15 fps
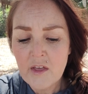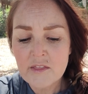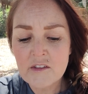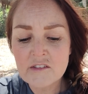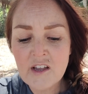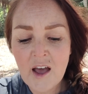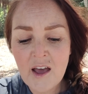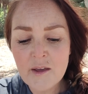
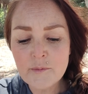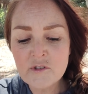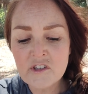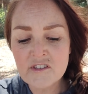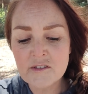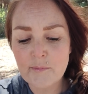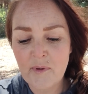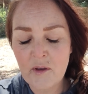The time
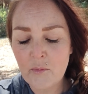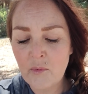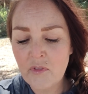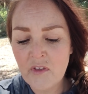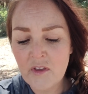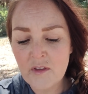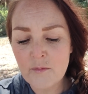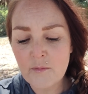she spent
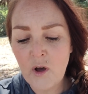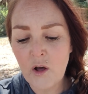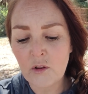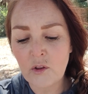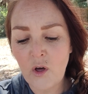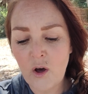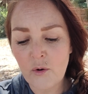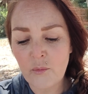with him,
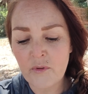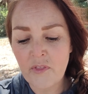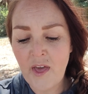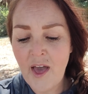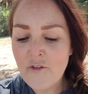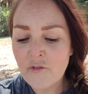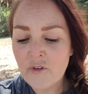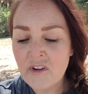along with
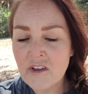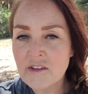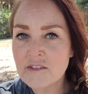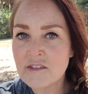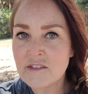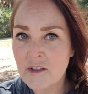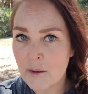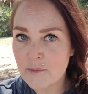every
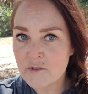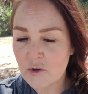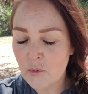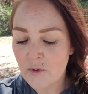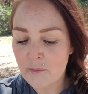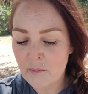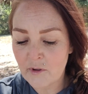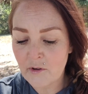
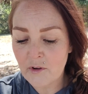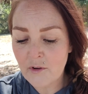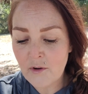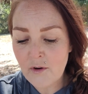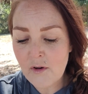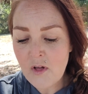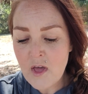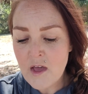subsequent
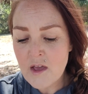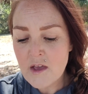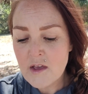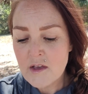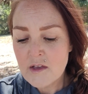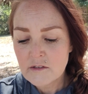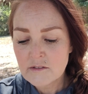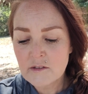miracle,
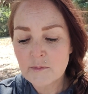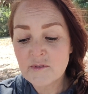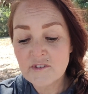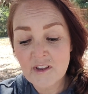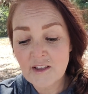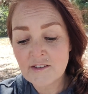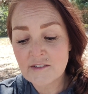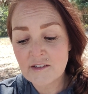
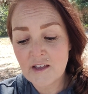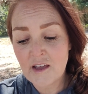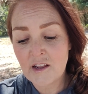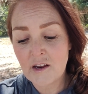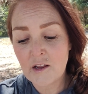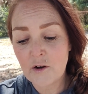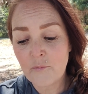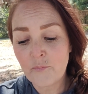
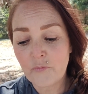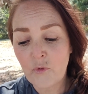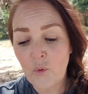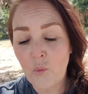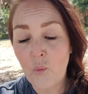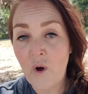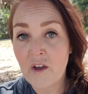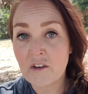substantiated
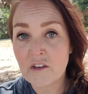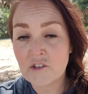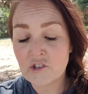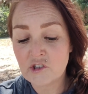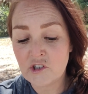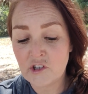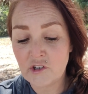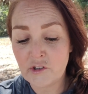what
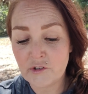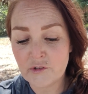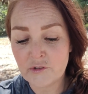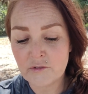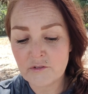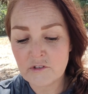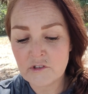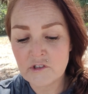she
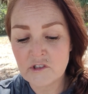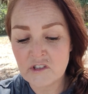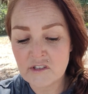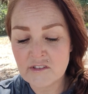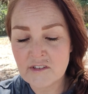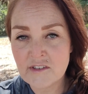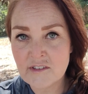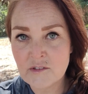knew.
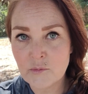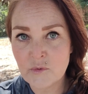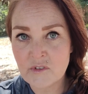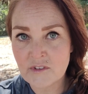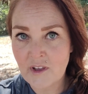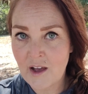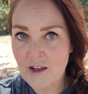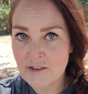Jesus
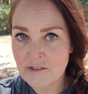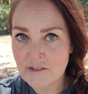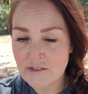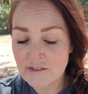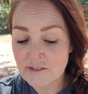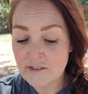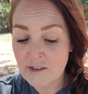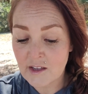was God's
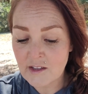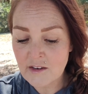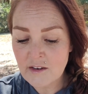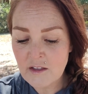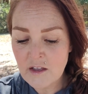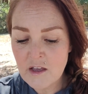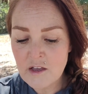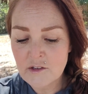
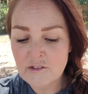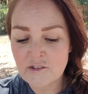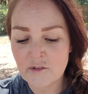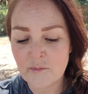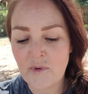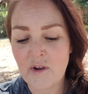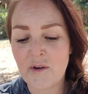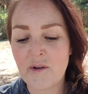son,
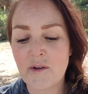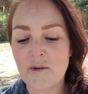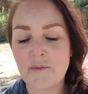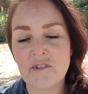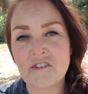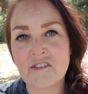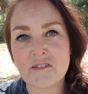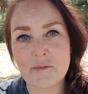so Mary
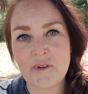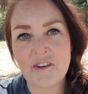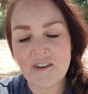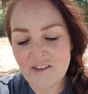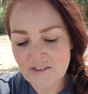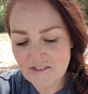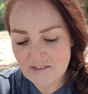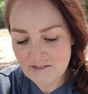was his
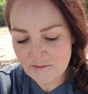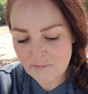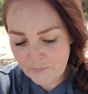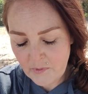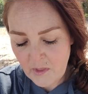witness.